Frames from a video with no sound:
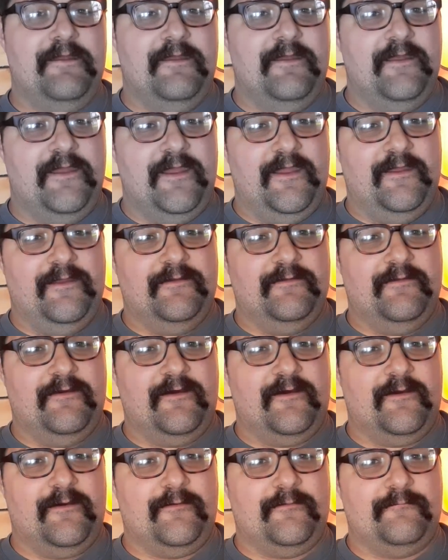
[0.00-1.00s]
in
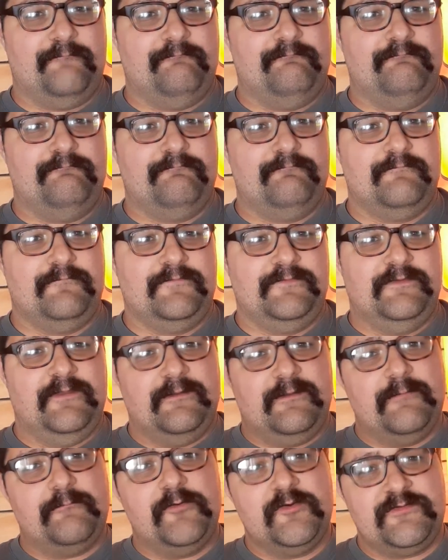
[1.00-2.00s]
the
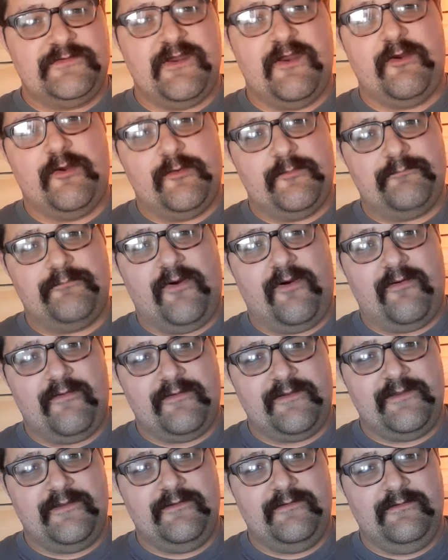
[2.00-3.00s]
Libertarian
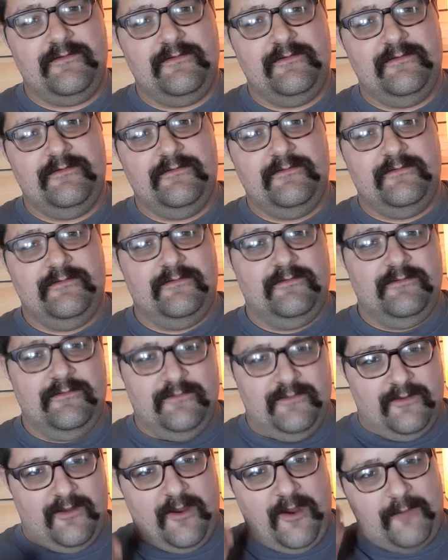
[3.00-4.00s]
Party,
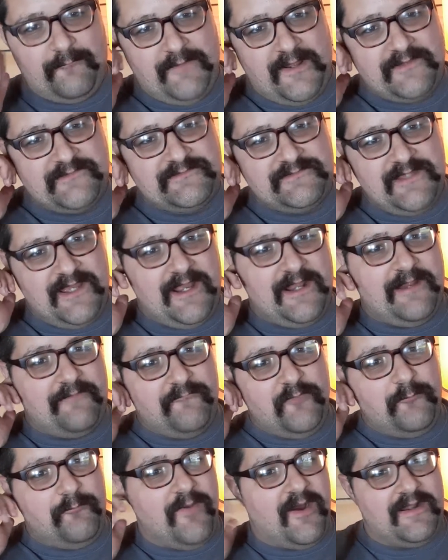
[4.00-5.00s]
I'm not saying
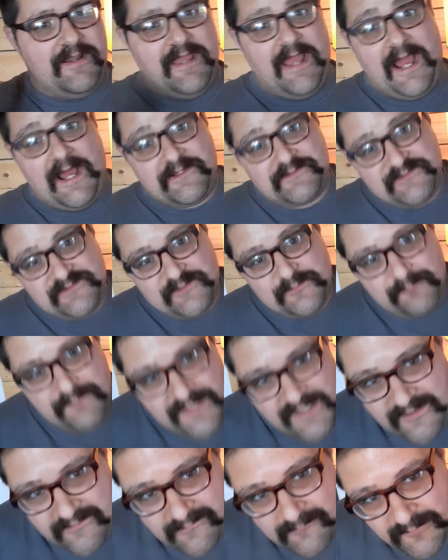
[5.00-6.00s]
everybody has to
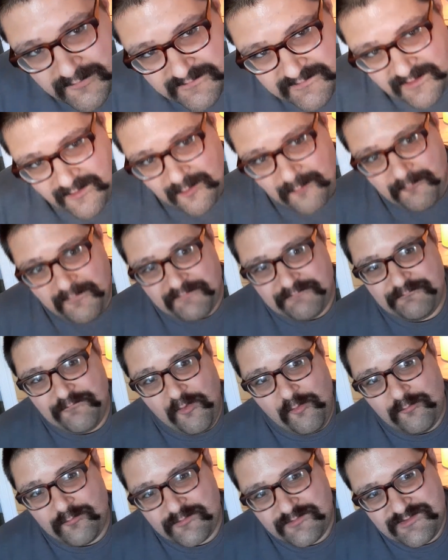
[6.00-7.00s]
be a Libertarian, but
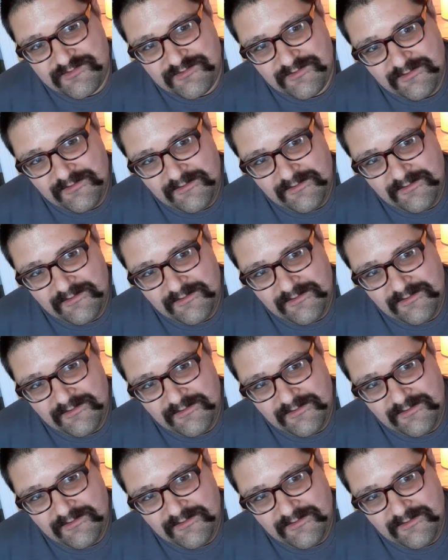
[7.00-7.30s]
folks,